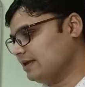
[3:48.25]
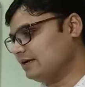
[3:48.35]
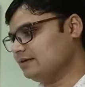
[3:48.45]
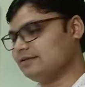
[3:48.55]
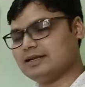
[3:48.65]

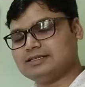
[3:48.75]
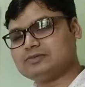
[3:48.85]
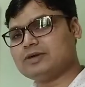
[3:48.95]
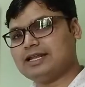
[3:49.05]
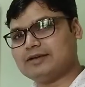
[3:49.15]
That
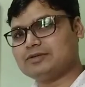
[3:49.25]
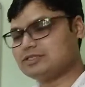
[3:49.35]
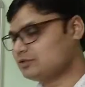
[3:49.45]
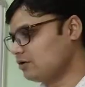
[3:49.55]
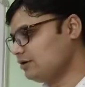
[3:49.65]
is why
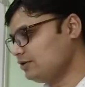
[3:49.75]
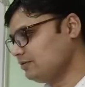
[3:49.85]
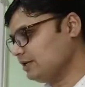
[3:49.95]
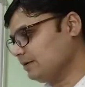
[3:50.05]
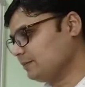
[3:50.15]
language is called
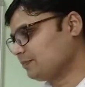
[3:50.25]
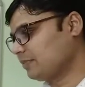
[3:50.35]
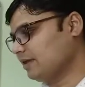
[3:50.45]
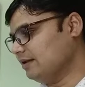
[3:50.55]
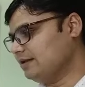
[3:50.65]
unique.
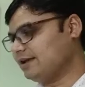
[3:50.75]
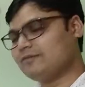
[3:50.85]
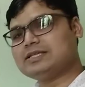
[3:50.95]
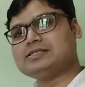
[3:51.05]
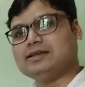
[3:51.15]

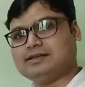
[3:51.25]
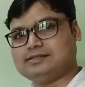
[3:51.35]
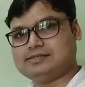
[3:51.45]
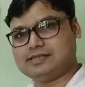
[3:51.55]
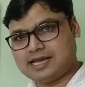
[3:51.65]
Language
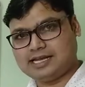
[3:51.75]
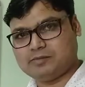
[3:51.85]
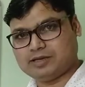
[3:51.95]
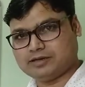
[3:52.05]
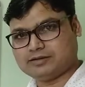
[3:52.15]
is
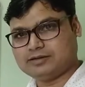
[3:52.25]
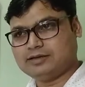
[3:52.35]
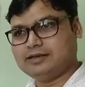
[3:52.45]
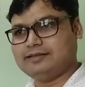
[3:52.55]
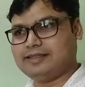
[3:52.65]
dynamic,
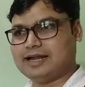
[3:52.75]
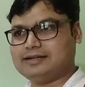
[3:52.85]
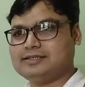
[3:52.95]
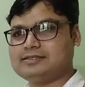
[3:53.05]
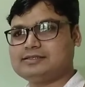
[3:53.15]

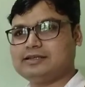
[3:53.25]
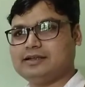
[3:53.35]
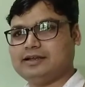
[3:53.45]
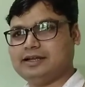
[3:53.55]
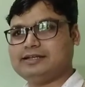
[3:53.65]
that is
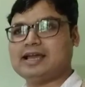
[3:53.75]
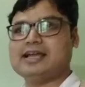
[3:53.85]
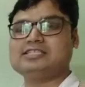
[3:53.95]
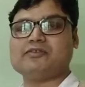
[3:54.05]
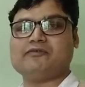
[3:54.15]
it
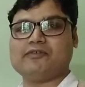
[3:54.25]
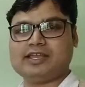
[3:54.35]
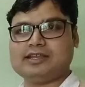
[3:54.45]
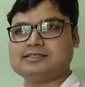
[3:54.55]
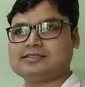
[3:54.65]
has
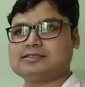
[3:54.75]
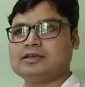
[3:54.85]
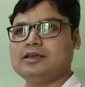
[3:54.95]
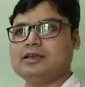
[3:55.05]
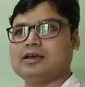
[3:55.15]
various
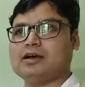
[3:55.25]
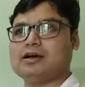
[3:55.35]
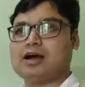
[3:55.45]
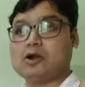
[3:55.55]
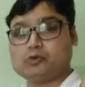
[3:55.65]

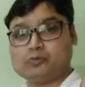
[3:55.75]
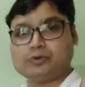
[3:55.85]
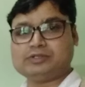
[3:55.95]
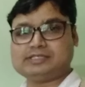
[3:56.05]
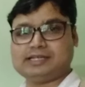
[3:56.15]

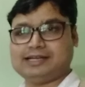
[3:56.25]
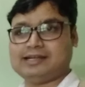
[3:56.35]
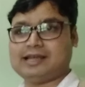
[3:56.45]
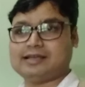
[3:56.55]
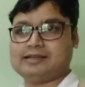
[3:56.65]
outputs.
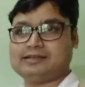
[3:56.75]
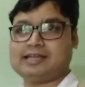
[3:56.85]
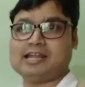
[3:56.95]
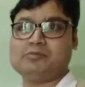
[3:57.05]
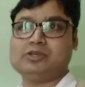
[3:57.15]
It
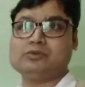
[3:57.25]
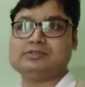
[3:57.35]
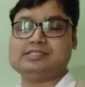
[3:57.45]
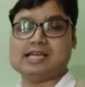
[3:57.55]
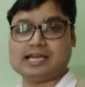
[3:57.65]
can be
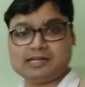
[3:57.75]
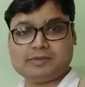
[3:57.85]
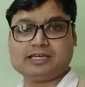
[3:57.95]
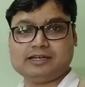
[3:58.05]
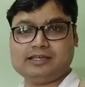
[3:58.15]
used
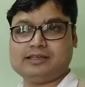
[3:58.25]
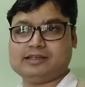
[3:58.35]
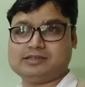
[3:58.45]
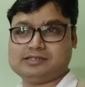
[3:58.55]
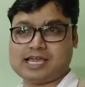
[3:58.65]
dynamically.
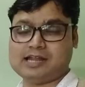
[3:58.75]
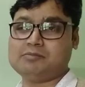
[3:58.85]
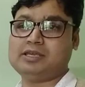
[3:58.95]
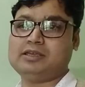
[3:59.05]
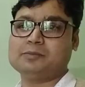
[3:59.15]
It
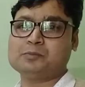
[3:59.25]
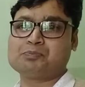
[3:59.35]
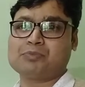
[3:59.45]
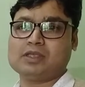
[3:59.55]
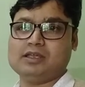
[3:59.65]
can be
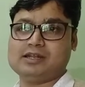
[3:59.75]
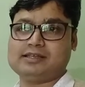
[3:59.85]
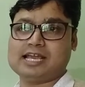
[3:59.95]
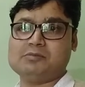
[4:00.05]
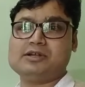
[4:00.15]

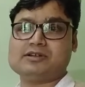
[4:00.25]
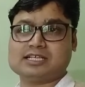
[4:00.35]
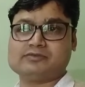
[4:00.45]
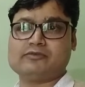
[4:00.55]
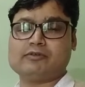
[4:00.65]

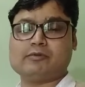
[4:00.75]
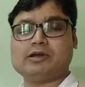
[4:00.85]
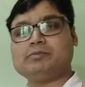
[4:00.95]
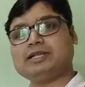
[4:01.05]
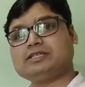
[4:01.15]
transferred from one